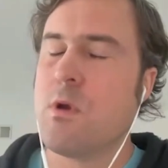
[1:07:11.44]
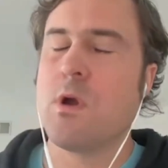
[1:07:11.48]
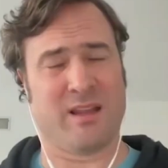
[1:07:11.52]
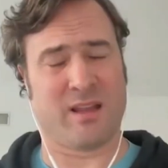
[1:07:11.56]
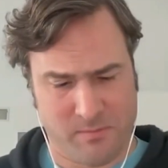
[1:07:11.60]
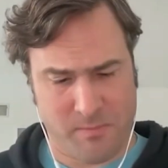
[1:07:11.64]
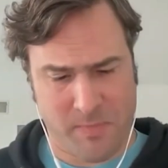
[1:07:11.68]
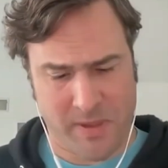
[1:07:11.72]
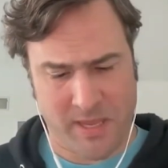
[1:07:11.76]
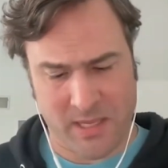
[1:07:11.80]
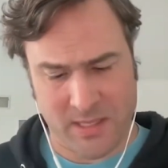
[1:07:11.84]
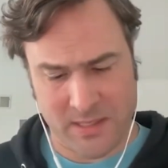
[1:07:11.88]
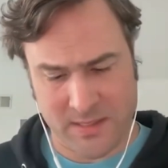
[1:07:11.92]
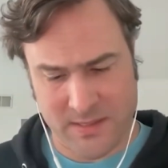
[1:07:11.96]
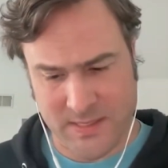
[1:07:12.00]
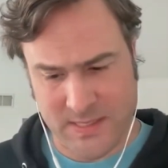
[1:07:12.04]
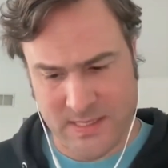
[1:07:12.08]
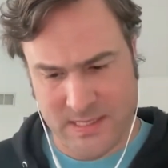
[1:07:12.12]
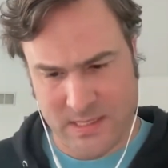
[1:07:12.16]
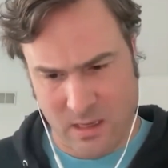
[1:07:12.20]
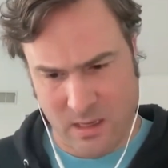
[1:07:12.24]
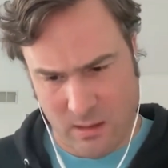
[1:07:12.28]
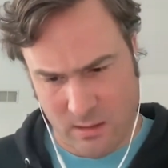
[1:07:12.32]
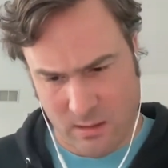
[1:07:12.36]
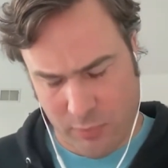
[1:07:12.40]
It
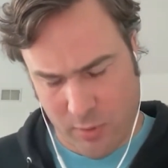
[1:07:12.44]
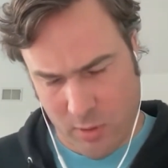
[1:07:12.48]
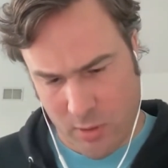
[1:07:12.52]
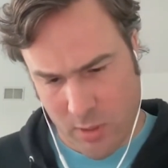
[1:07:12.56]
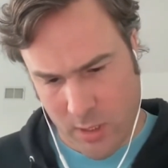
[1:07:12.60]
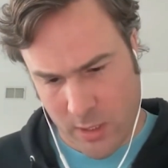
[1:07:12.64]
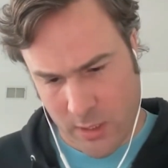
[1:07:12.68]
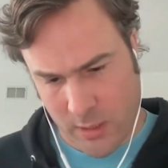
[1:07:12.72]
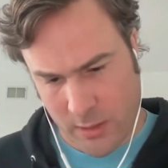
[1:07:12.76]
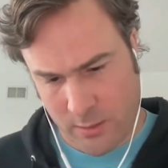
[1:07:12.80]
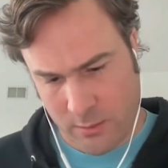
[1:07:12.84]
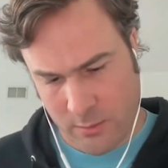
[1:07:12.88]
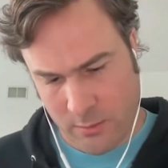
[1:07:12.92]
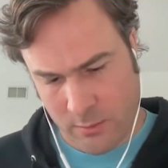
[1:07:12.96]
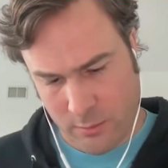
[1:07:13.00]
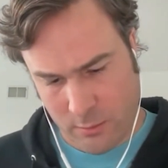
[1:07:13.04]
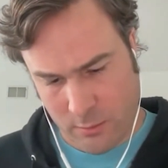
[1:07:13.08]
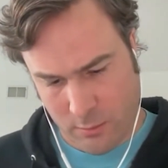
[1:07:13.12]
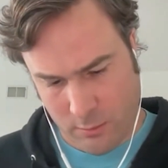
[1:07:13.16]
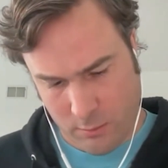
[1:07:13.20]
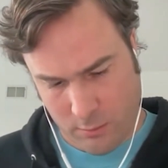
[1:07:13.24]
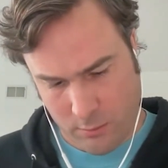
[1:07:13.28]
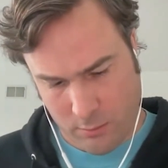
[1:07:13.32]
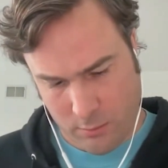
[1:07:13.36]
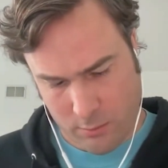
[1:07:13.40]
depends upon
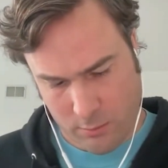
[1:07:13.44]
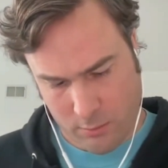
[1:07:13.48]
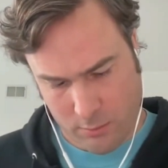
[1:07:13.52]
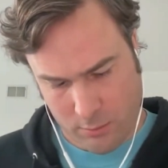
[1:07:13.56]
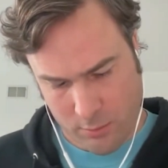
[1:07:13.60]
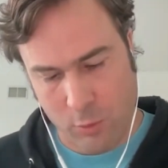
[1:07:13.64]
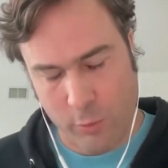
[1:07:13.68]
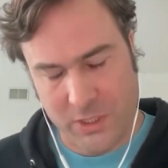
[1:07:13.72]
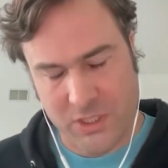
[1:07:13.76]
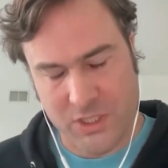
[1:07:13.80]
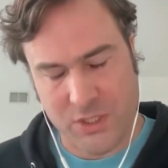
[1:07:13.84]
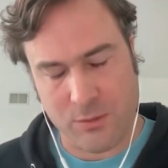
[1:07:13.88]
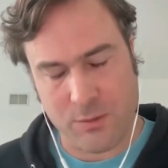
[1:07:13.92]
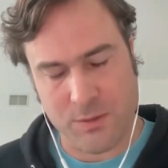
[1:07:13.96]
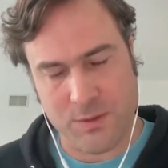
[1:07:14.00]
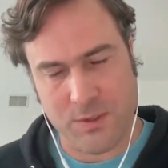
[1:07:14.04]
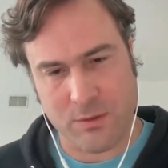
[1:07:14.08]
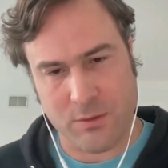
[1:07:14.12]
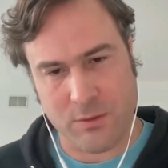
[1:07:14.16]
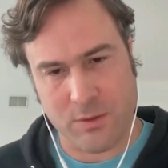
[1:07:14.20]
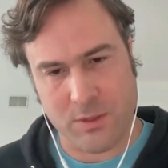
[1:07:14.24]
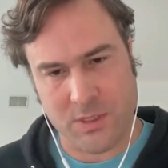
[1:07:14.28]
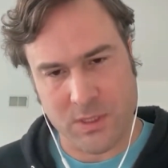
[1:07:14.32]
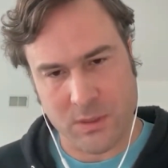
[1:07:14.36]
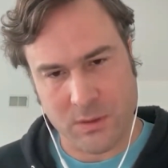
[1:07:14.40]
which
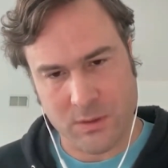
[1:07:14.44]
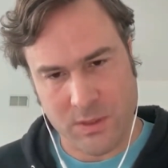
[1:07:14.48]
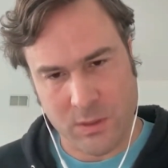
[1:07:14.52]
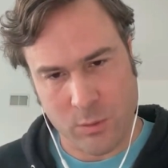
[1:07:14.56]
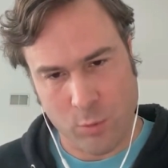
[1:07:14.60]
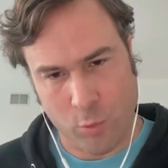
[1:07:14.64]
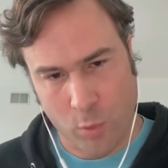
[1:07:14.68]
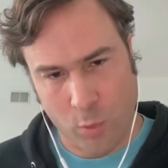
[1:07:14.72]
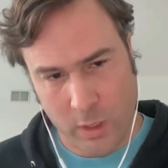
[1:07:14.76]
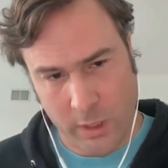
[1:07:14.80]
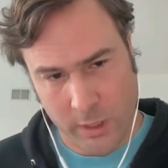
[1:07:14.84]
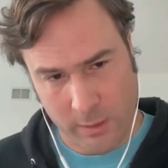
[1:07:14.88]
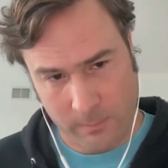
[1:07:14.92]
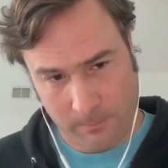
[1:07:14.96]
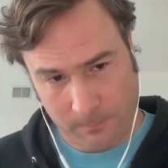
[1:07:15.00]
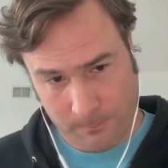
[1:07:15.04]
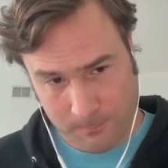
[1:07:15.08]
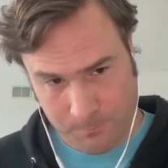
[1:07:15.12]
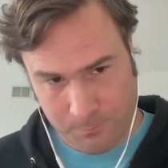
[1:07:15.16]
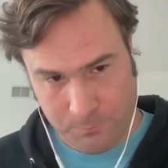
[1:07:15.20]
user is using what.